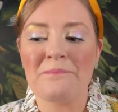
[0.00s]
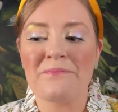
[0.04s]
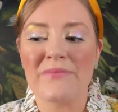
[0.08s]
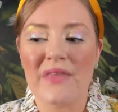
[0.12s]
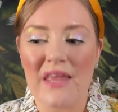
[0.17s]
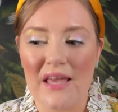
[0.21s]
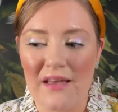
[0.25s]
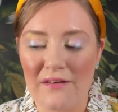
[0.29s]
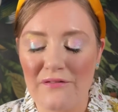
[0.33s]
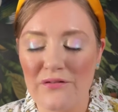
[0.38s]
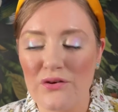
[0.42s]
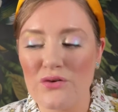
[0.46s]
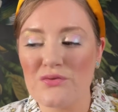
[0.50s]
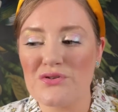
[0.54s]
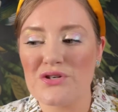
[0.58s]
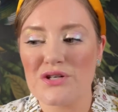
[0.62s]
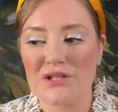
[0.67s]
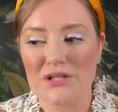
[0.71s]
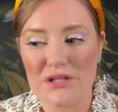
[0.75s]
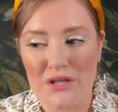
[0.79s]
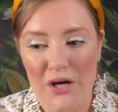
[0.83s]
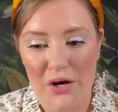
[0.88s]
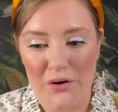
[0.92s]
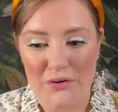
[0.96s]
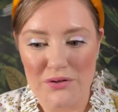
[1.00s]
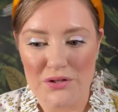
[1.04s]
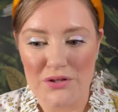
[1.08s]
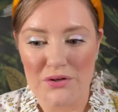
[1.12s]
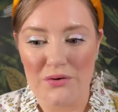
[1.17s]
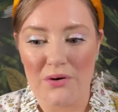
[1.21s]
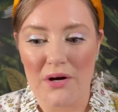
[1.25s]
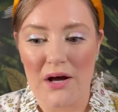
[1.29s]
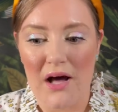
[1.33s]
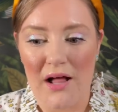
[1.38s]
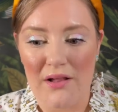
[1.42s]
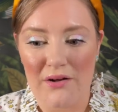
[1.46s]
if you just go to
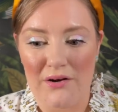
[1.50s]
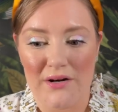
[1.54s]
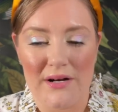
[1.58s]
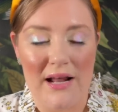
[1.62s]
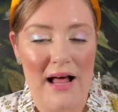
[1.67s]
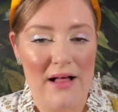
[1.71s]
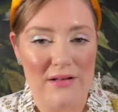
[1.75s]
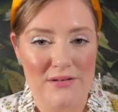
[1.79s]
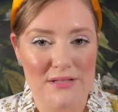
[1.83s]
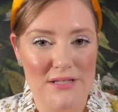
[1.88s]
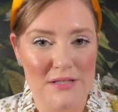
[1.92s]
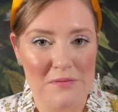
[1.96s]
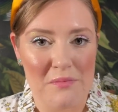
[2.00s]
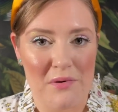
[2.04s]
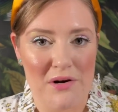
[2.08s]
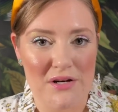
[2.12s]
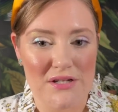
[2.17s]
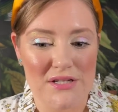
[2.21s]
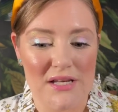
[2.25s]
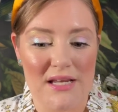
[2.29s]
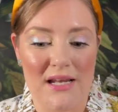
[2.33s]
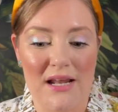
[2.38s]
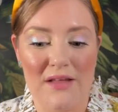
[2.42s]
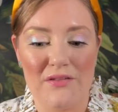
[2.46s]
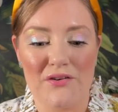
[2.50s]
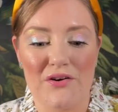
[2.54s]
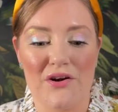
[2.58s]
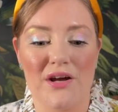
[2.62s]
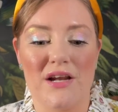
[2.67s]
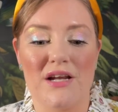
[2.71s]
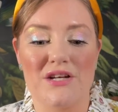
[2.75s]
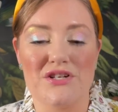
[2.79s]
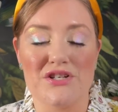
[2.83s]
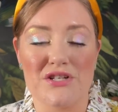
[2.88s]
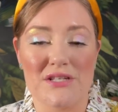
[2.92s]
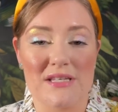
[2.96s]
a color analysis person, they're going
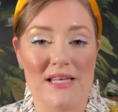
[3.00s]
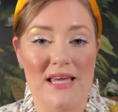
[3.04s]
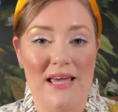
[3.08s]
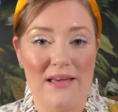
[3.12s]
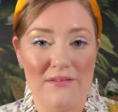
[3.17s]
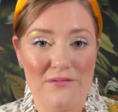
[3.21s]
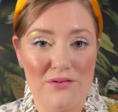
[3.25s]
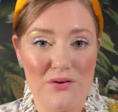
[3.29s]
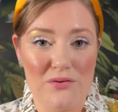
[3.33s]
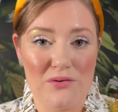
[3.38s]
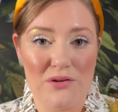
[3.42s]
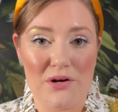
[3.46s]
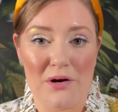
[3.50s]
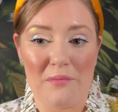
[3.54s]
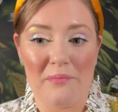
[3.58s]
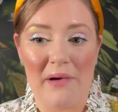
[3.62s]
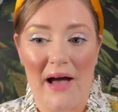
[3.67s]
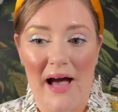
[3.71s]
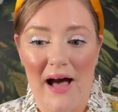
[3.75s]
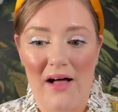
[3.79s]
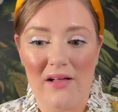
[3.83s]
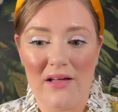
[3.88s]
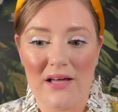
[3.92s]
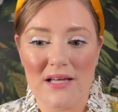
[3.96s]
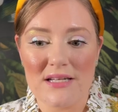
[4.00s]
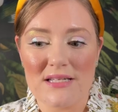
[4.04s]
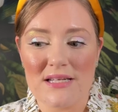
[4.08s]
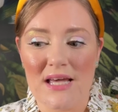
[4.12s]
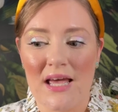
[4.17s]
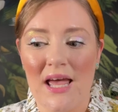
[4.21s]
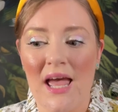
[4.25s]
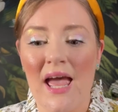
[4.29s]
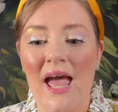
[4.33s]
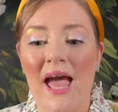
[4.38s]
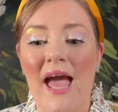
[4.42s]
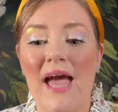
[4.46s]
to just give you their palette
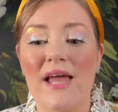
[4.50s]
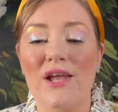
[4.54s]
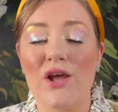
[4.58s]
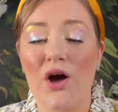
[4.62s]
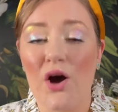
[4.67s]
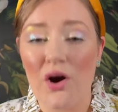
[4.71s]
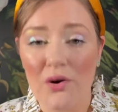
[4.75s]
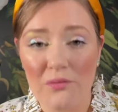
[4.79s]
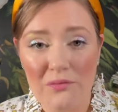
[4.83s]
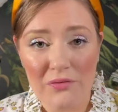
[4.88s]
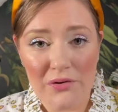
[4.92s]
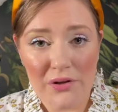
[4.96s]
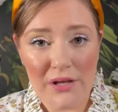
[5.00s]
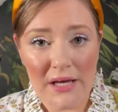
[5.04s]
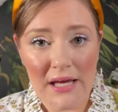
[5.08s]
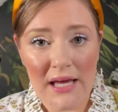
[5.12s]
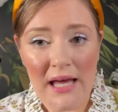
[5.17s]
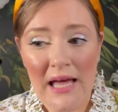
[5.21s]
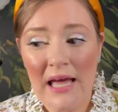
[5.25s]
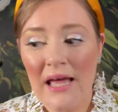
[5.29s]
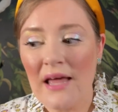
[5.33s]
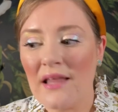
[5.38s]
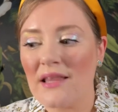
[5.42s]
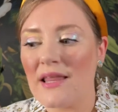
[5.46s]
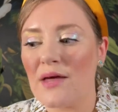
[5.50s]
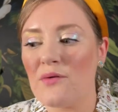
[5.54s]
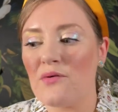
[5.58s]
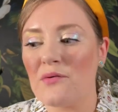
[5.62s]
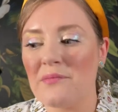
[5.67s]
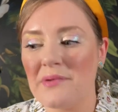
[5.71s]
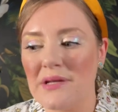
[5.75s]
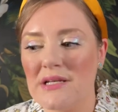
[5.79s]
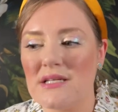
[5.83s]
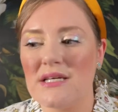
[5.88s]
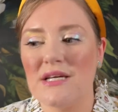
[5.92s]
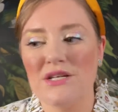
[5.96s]
and hopefully they will
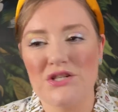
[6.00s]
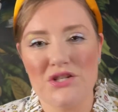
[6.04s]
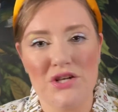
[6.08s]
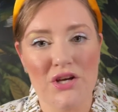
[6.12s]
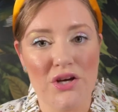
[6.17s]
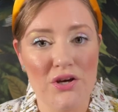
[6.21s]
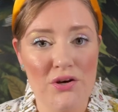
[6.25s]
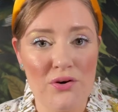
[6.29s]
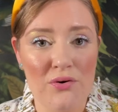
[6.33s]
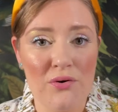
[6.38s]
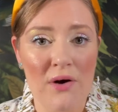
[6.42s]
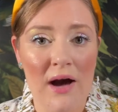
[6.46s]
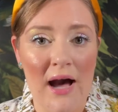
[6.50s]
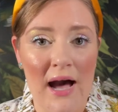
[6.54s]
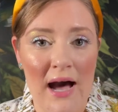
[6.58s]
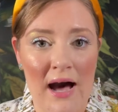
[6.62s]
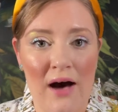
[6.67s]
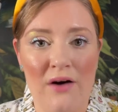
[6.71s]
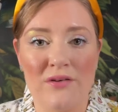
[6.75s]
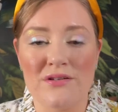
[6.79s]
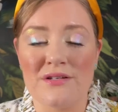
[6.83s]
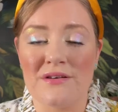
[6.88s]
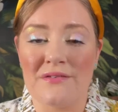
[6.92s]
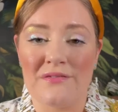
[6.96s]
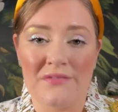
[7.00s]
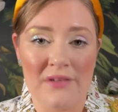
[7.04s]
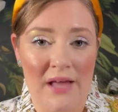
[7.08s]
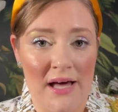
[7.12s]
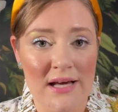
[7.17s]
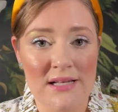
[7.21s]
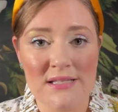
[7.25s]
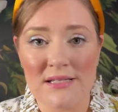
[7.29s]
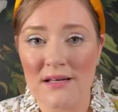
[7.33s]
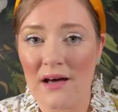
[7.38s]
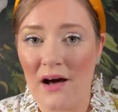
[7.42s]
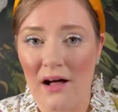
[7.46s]
be teaching you how to
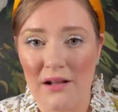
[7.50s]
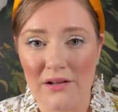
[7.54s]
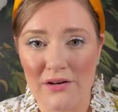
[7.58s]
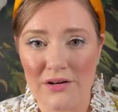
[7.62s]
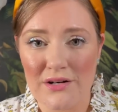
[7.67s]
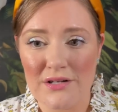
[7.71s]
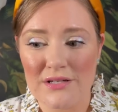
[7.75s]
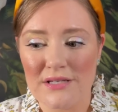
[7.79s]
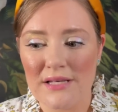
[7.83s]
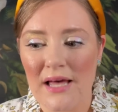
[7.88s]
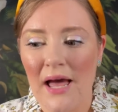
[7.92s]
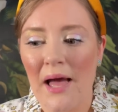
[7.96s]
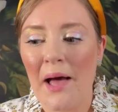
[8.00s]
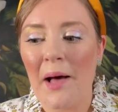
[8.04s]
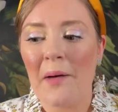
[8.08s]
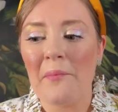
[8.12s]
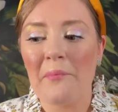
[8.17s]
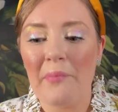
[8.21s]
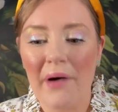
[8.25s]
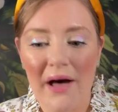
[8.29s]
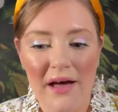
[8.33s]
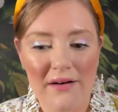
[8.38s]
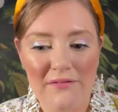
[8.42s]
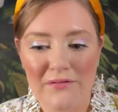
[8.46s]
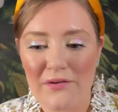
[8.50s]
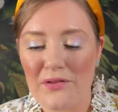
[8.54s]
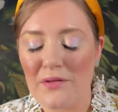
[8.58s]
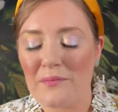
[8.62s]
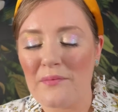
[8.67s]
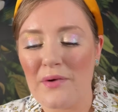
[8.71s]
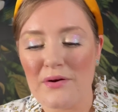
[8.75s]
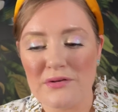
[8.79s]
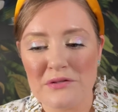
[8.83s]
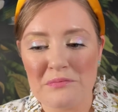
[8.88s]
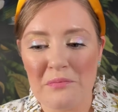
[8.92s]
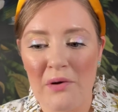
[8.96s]
flex colors. But for the
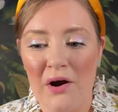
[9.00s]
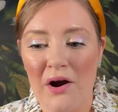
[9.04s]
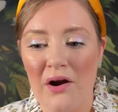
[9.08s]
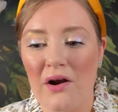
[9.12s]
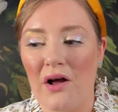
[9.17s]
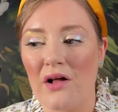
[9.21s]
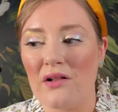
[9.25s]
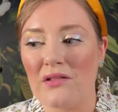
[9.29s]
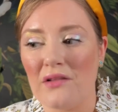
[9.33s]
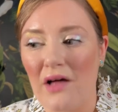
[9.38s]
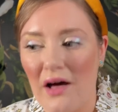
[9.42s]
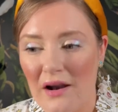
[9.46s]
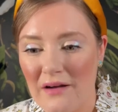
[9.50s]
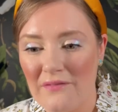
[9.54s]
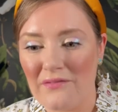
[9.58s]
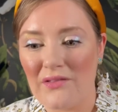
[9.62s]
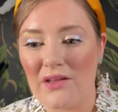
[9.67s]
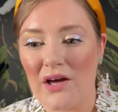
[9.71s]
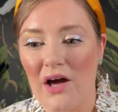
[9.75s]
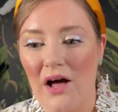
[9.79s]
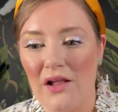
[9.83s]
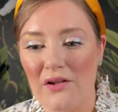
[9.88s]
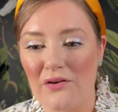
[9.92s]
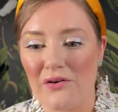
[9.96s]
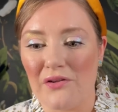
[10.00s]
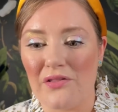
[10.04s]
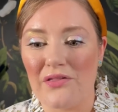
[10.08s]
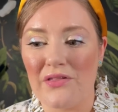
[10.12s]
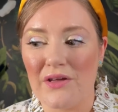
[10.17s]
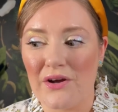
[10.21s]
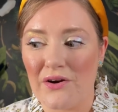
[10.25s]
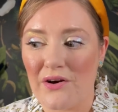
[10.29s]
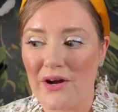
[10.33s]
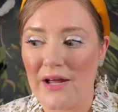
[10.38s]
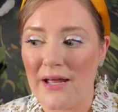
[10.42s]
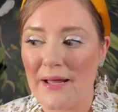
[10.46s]
most part, a lot of the color
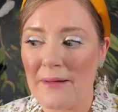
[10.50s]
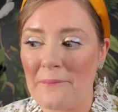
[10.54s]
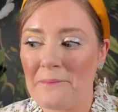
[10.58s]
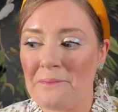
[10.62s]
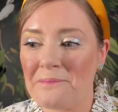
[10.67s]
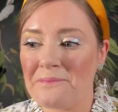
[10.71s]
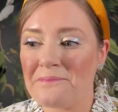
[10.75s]
theory,